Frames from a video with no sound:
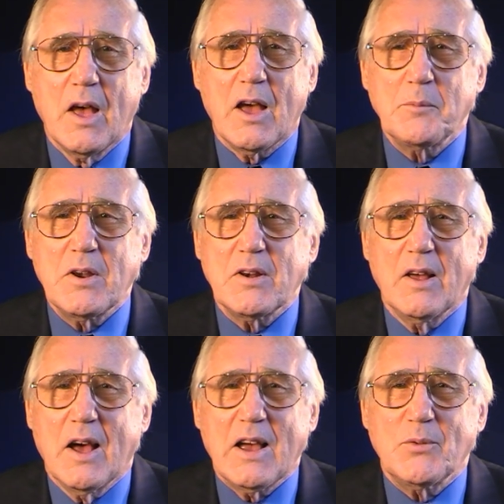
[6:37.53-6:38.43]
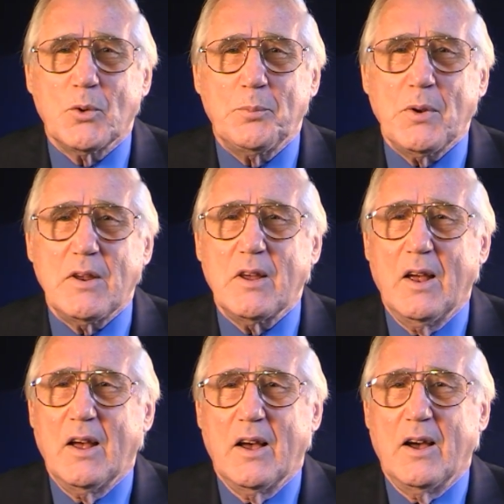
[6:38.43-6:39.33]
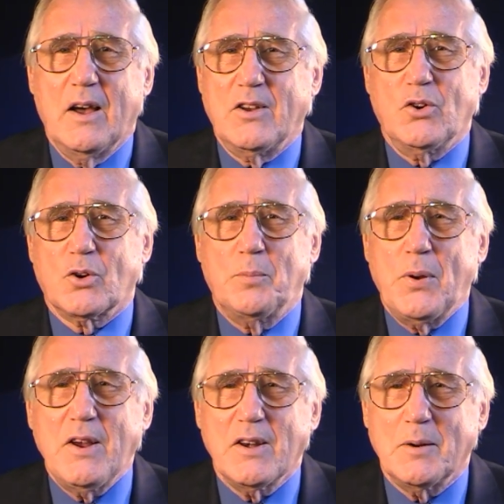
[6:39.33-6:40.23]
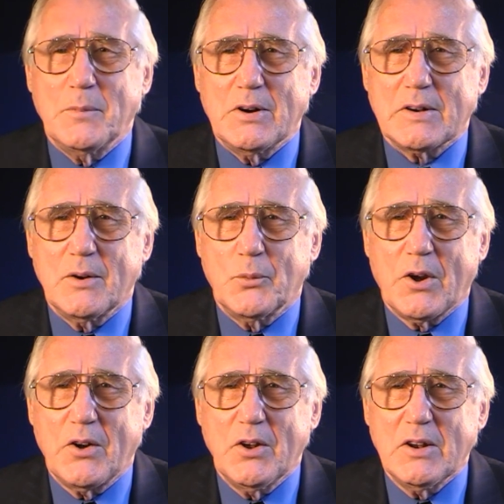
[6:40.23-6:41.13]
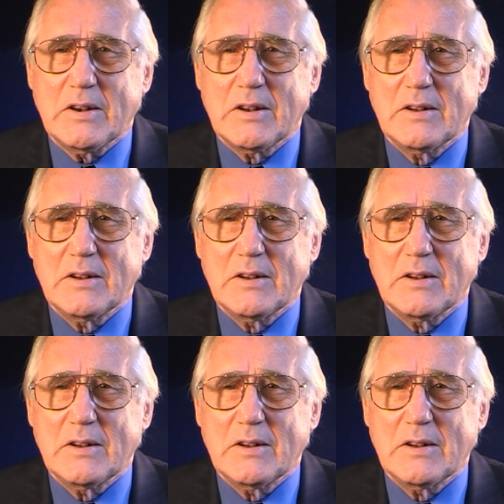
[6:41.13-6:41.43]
I mean, I would be a European American, would I not?